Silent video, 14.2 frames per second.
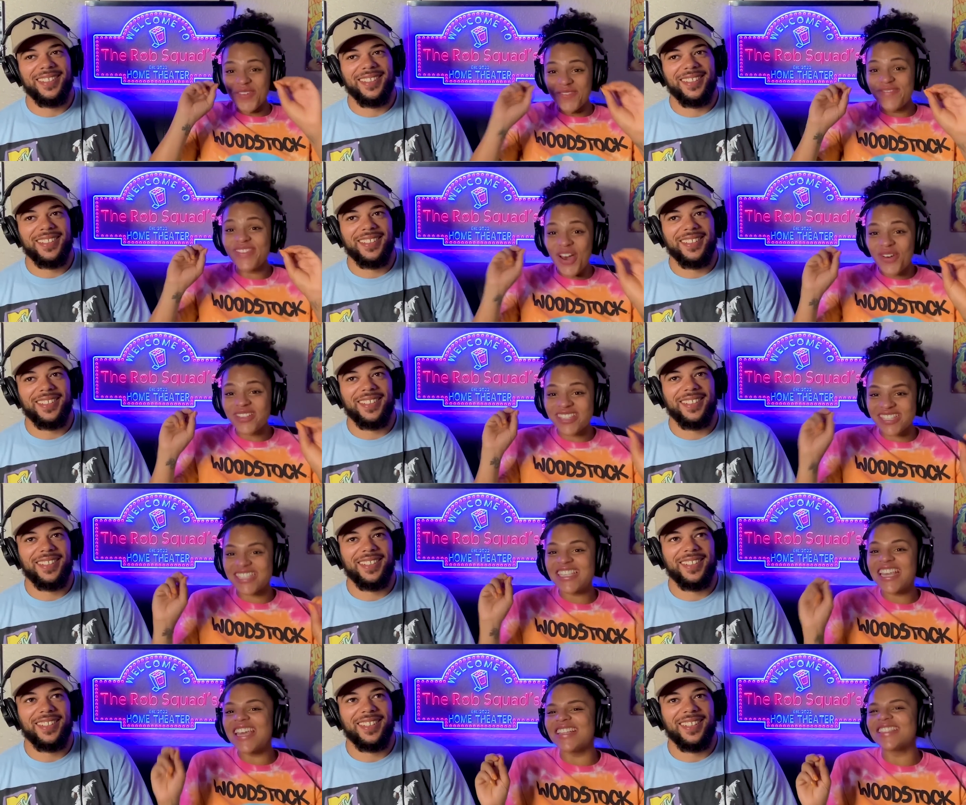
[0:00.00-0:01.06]
Speaker 1: of those
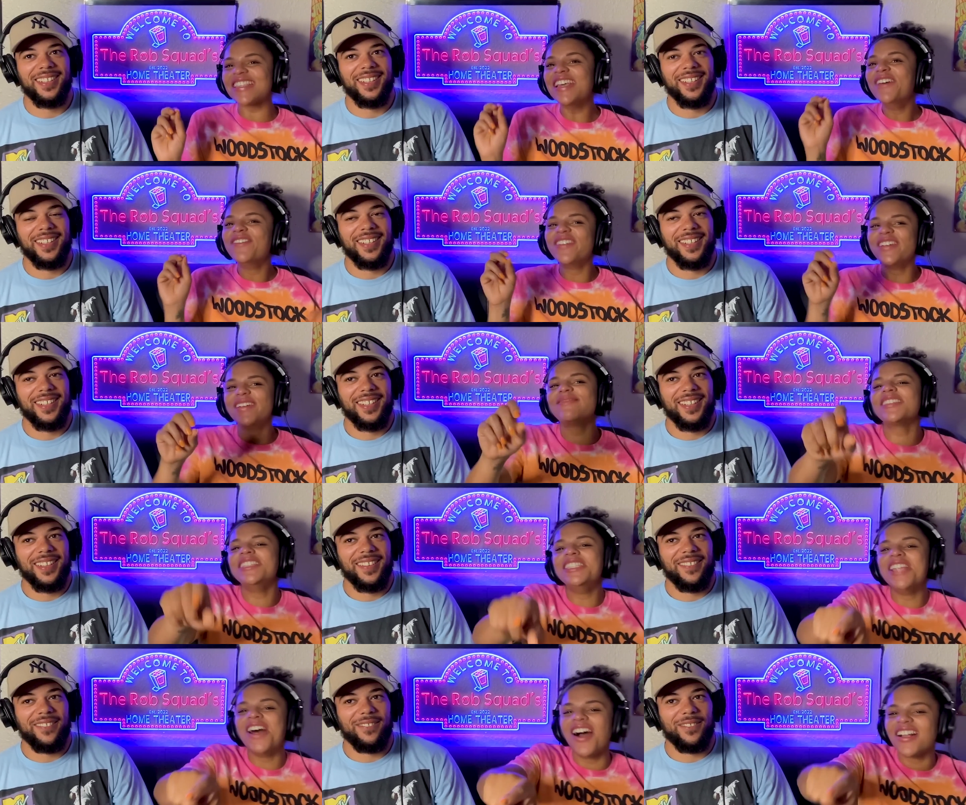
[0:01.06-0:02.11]
skits for him to
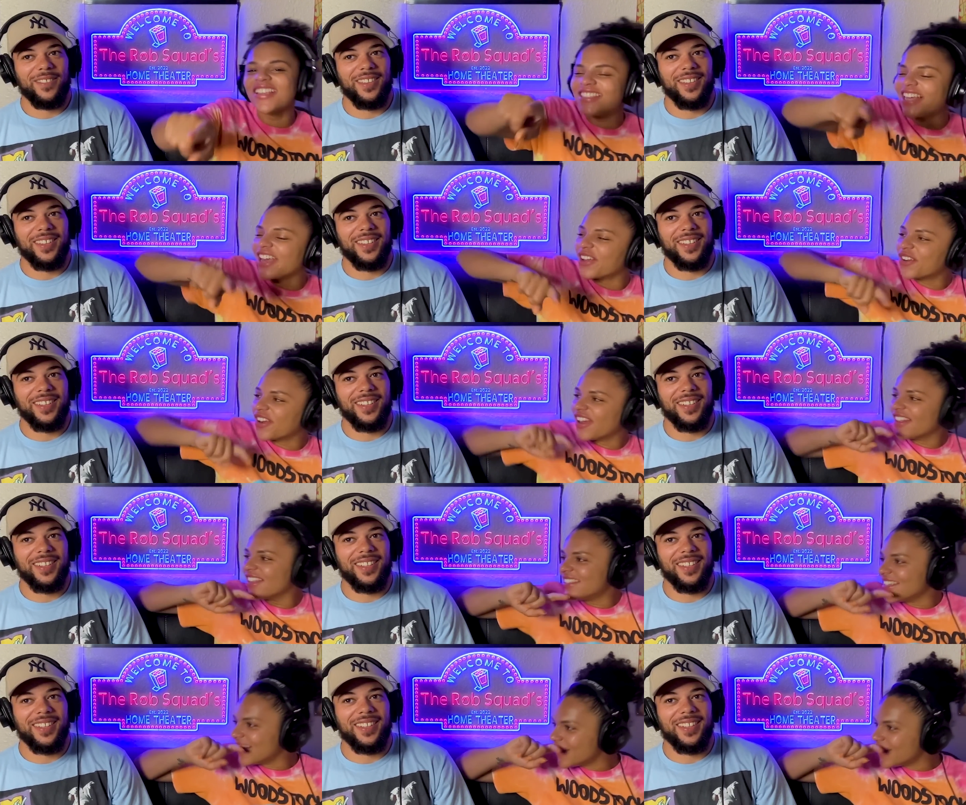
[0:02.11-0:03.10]
not get that girl at the